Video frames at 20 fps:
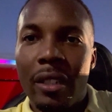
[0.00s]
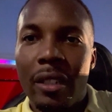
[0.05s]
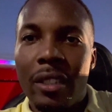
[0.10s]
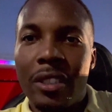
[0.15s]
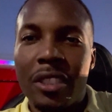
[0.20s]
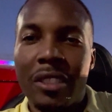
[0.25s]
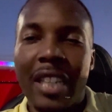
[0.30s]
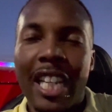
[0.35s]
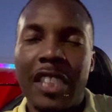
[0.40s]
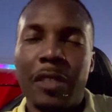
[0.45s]

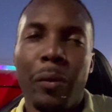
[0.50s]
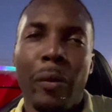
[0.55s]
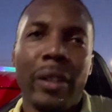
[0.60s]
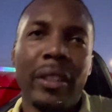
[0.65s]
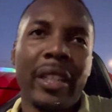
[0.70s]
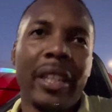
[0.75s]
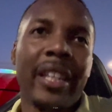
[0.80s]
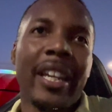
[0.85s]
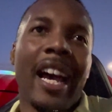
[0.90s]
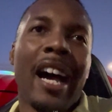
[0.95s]
So that's one
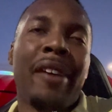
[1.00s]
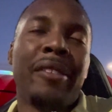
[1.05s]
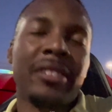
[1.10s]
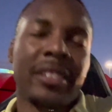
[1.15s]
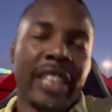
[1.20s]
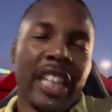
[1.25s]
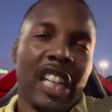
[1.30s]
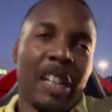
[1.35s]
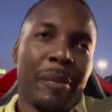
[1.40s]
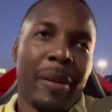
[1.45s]
thing that I was
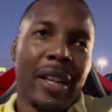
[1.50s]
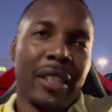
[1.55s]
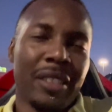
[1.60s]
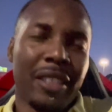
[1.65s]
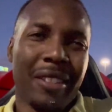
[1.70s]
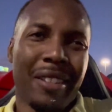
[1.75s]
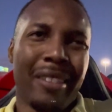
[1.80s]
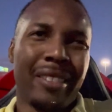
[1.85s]
thinking about though.